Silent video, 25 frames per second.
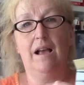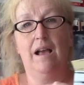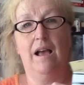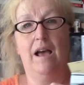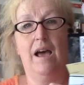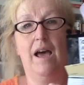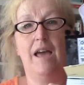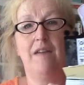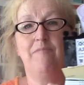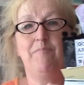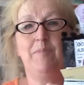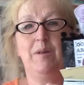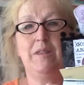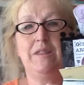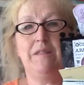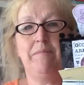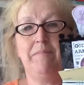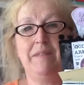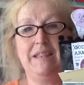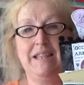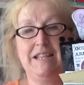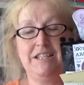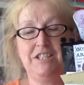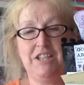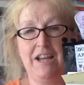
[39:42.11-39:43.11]
I put them
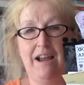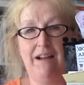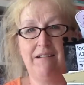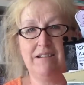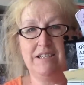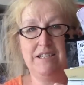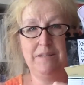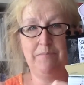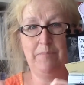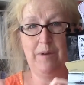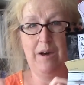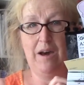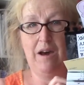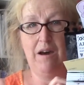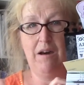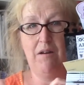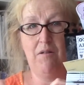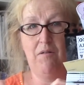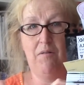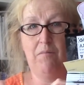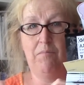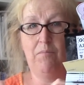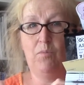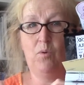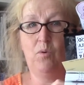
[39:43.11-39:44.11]
in the charity
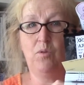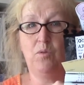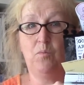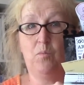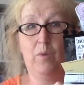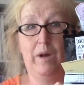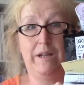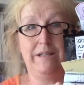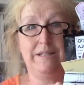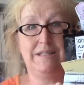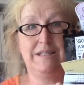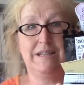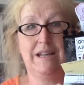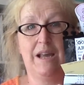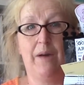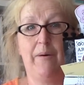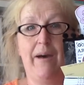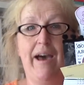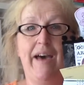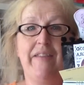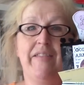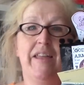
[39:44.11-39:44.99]
pile more than once to go out,